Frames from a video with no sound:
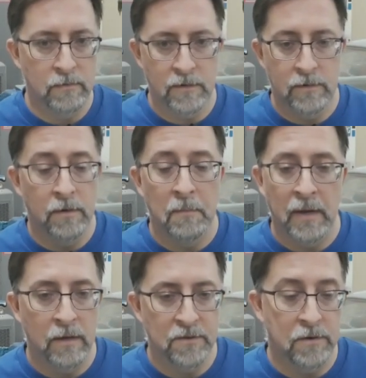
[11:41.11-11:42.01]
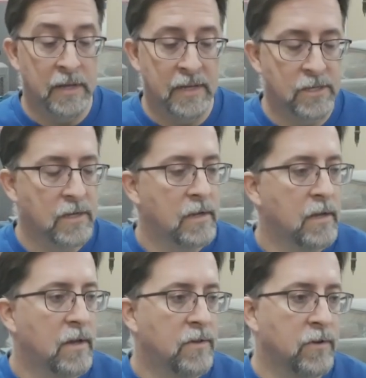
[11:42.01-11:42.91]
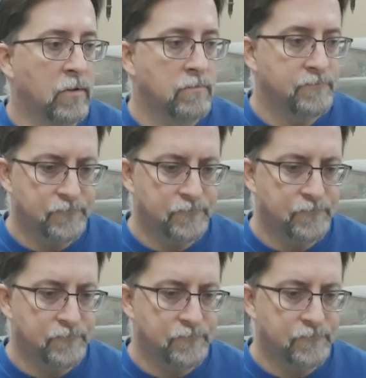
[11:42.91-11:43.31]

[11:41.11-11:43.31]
certain age. So,